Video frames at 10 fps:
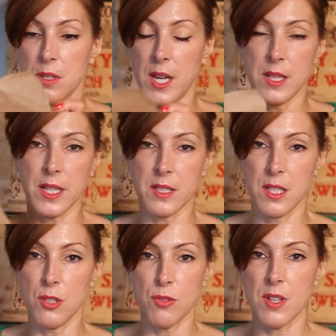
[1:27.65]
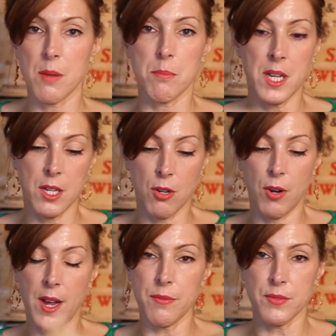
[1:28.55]
I like to use up my
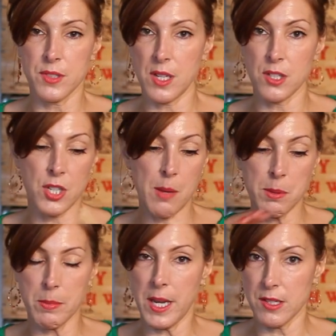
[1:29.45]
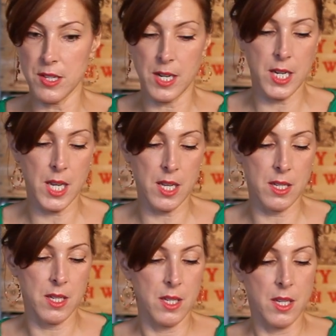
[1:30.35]
craft shopping bags that I
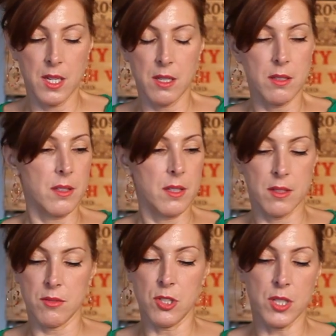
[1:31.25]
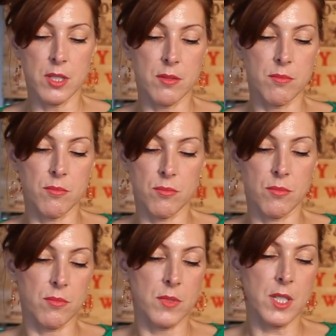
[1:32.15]
get. You can
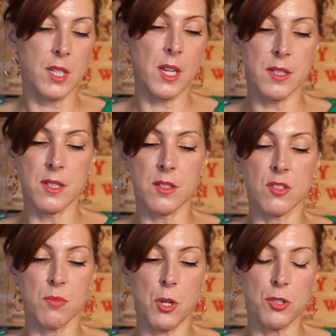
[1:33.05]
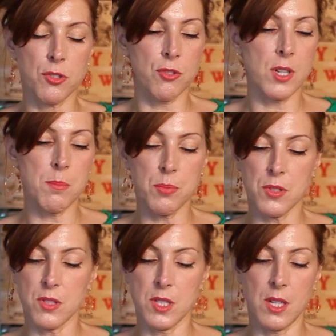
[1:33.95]
cut these in small
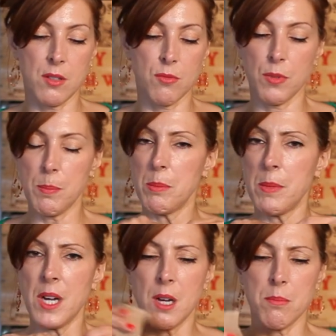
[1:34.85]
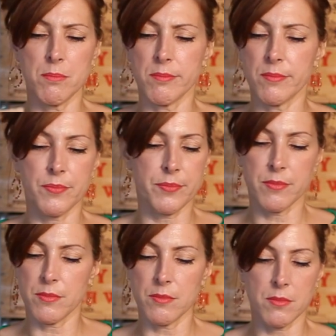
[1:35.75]
strips, you know, rip them up.
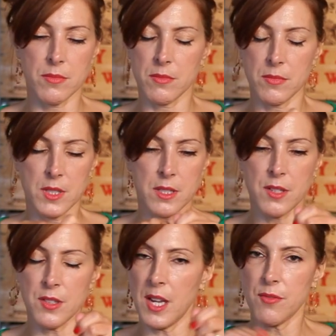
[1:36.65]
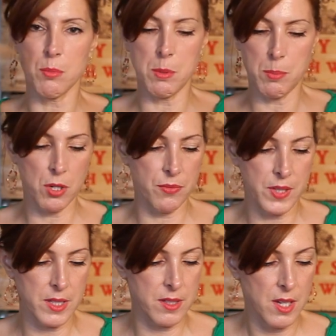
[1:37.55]
It doesn't have to be
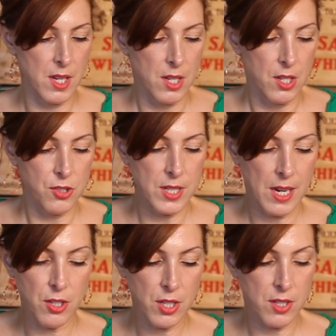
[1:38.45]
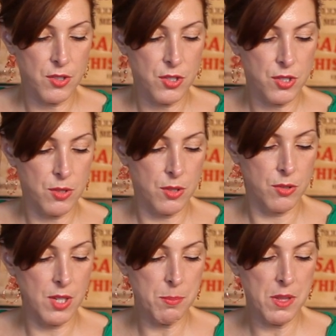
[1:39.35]
perfect. So now you're going to
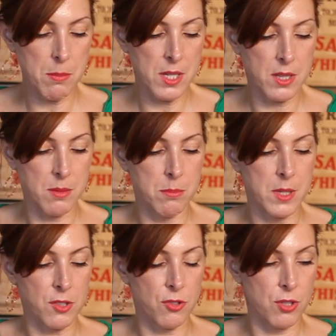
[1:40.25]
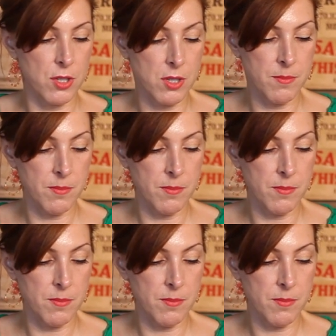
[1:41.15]
dip them in the mixture.